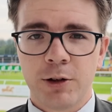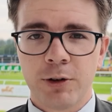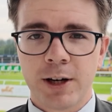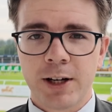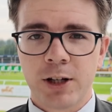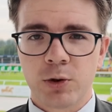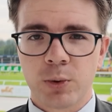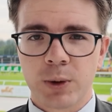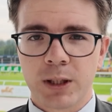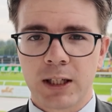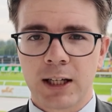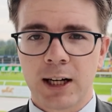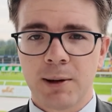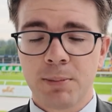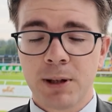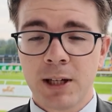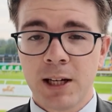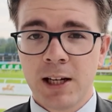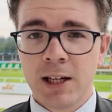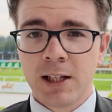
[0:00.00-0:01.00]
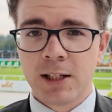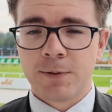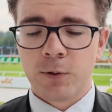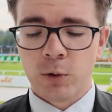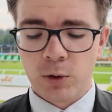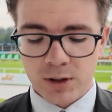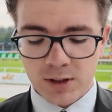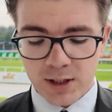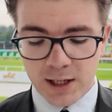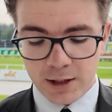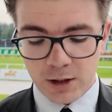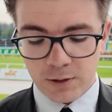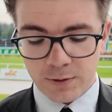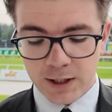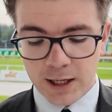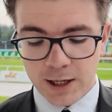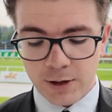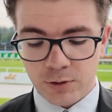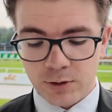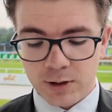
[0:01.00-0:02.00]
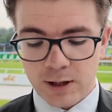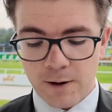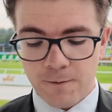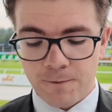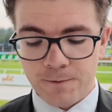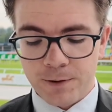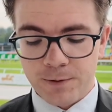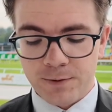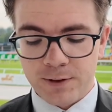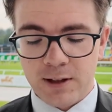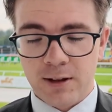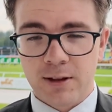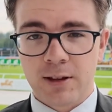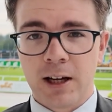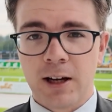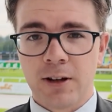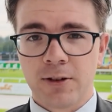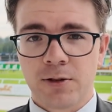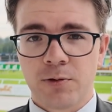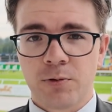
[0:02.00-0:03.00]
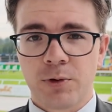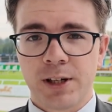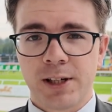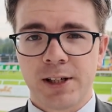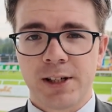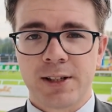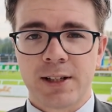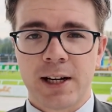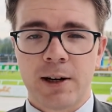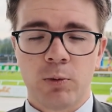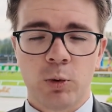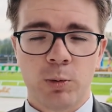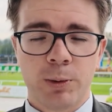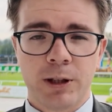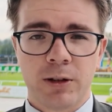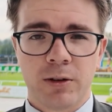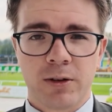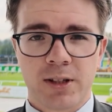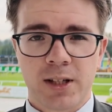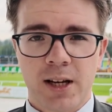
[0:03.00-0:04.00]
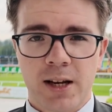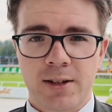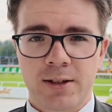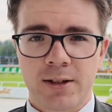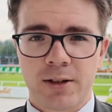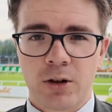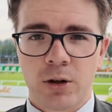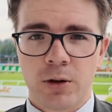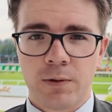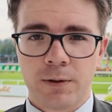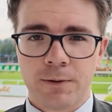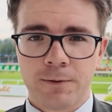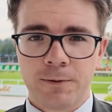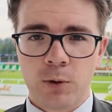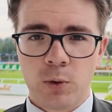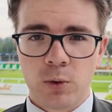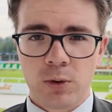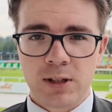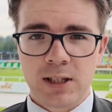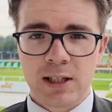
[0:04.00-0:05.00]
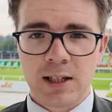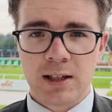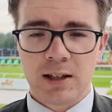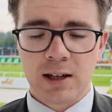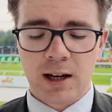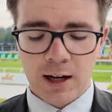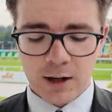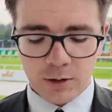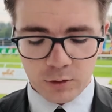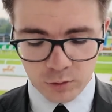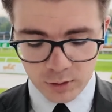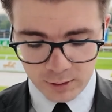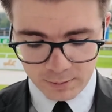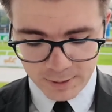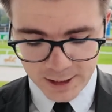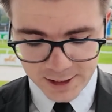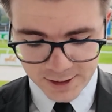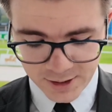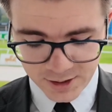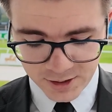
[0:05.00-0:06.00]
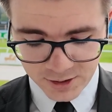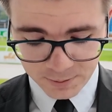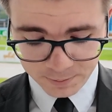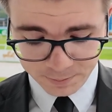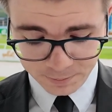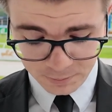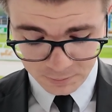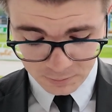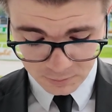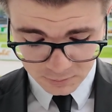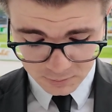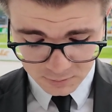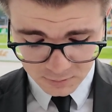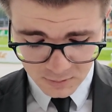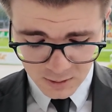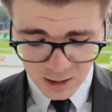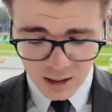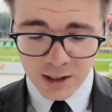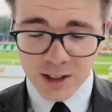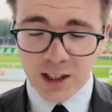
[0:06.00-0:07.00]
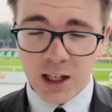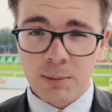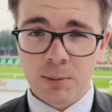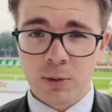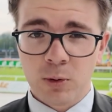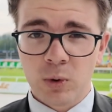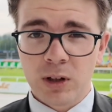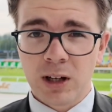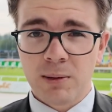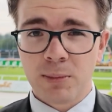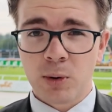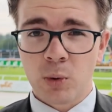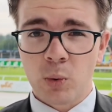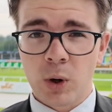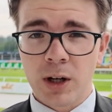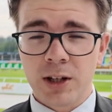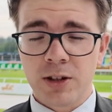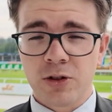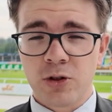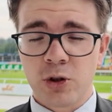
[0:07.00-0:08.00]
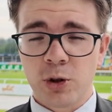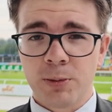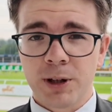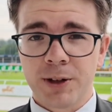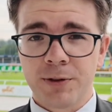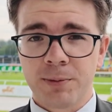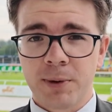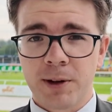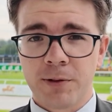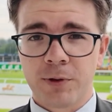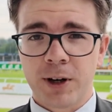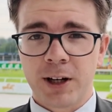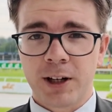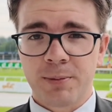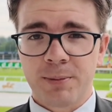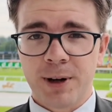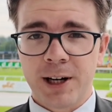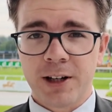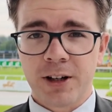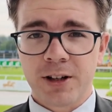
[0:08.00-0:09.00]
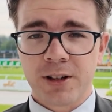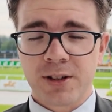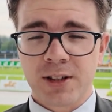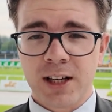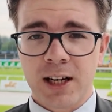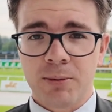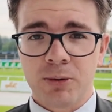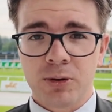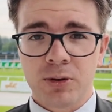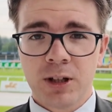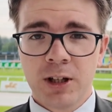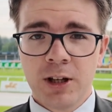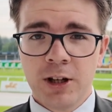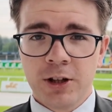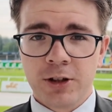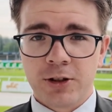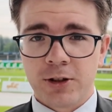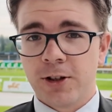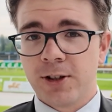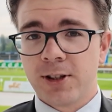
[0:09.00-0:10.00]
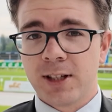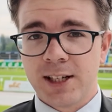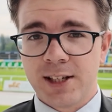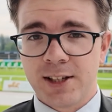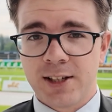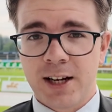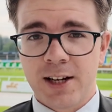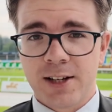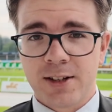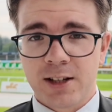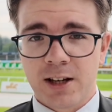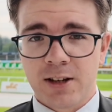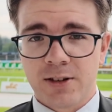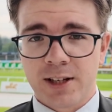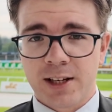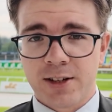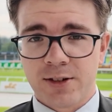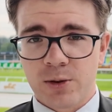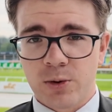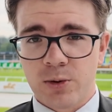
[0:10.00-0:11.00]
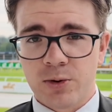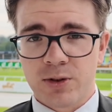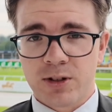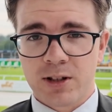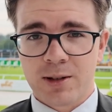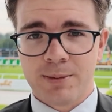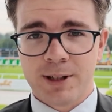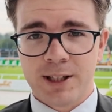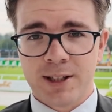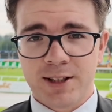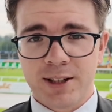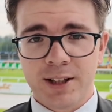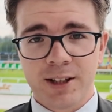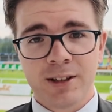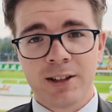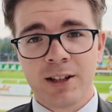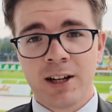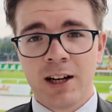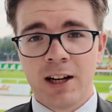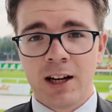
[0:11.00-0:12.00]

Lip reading: Graduate Cup. It's for a stake of 150,000 ringgit and will be contested over 1,400 metres. Number 1, Duma from the Frank Maynard stable, certainly stands out as the horse to beat here.